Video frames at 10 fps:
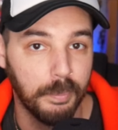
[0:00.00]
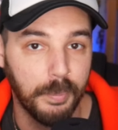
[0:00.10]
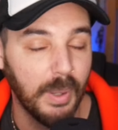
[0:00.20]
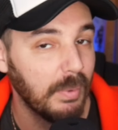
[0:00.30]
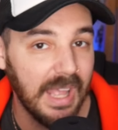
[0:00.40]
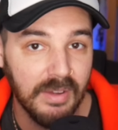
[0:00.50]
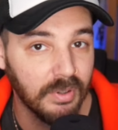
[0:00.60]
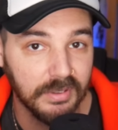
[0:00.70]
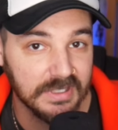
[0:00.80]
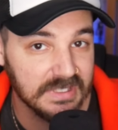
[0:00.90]
But we have
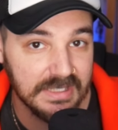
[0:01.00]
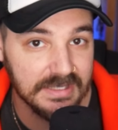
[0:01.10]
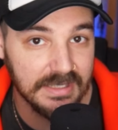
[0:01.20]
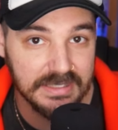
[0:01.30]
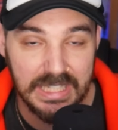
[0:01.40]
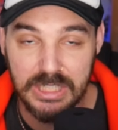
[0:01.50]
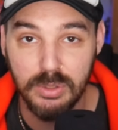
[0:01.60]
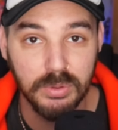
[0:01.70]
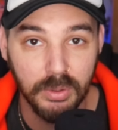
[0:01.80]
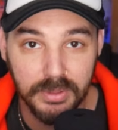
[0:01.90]
other senses.
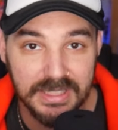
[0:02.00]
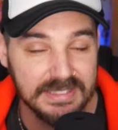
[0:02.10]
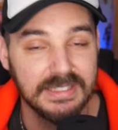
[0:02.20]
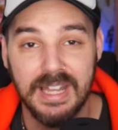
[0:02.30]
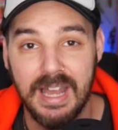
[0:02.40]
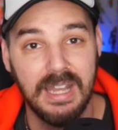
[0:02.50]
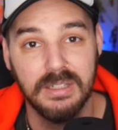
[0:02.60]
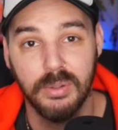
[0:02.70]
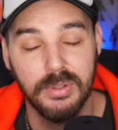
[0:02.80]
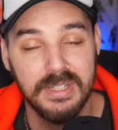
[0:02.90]
You know this and I
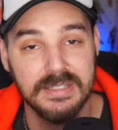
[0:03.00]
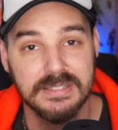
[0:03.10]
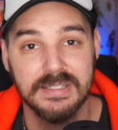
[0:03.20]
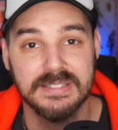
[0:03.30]
know this.